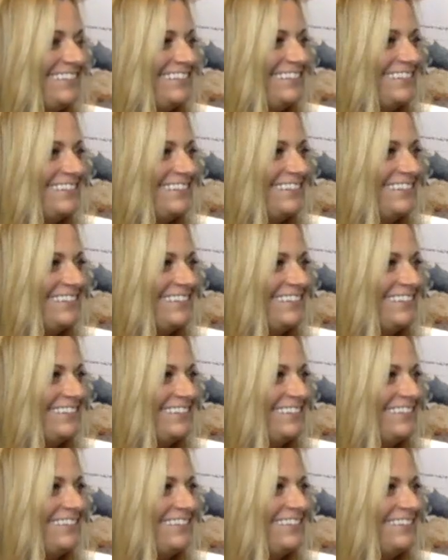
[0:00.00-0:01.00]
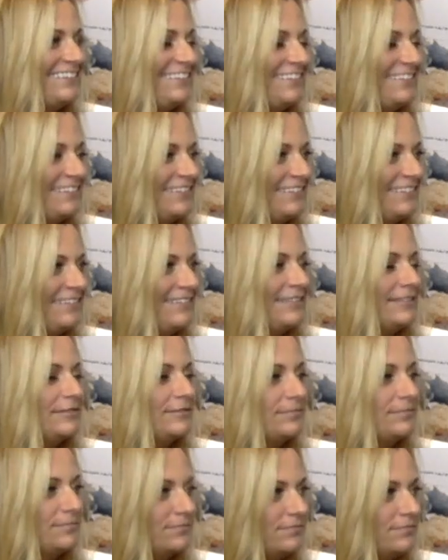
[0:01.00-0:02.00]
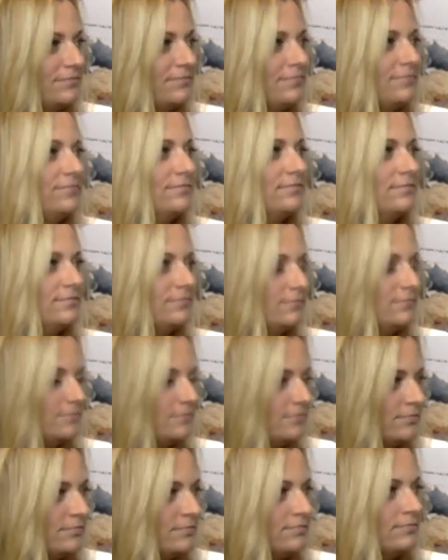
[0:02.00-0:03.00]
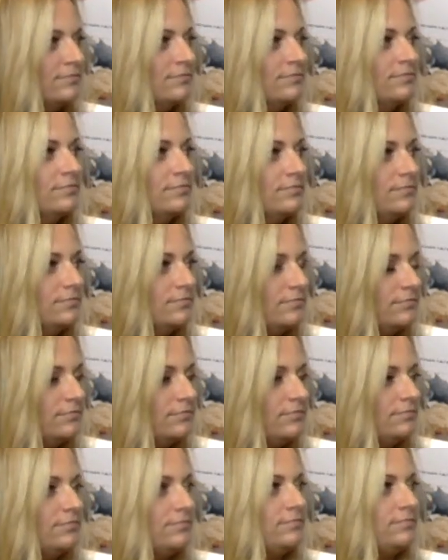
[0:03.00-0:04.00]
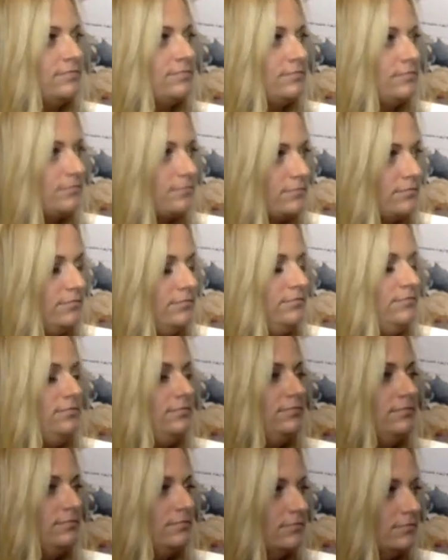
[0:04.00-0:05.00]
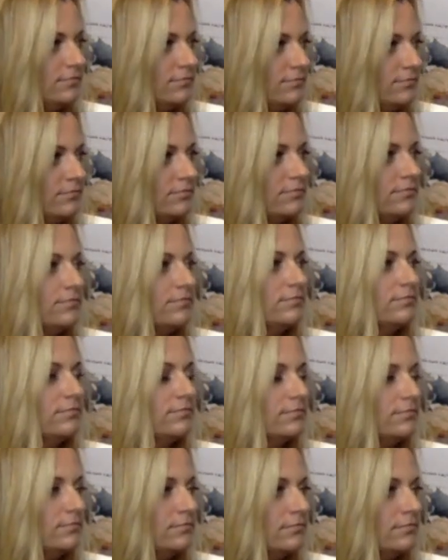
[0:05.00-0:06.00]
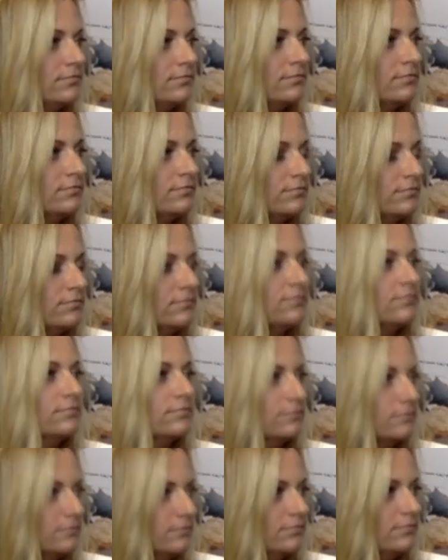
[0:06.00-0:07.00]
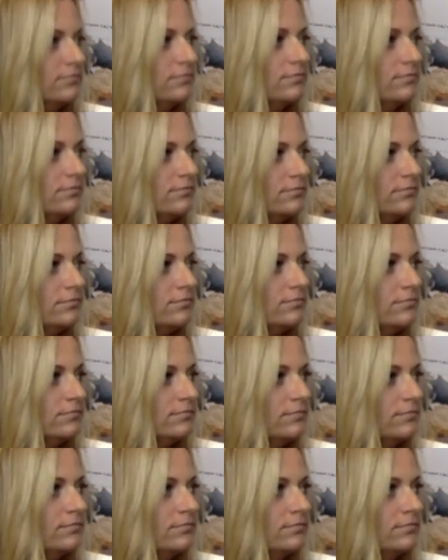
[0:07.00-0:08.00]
(silent)